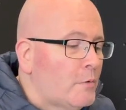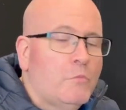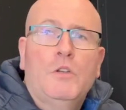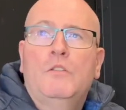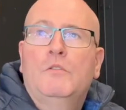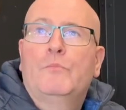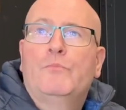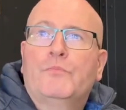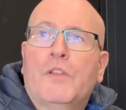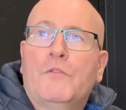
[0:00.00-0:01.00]
well,
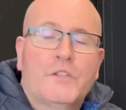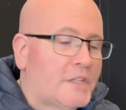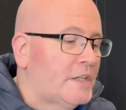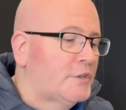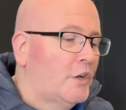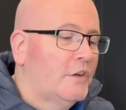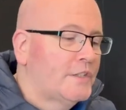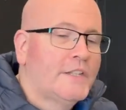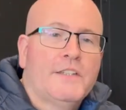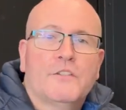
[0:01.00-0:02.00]
if you're sitting down,
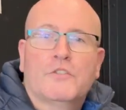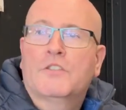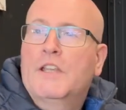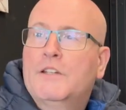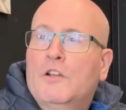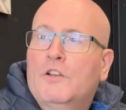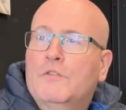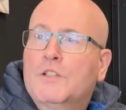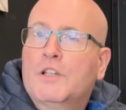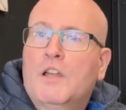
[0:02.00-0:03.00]
it's easier just to eat it out
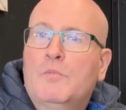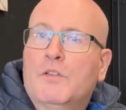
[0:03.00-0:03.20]
of a tub, I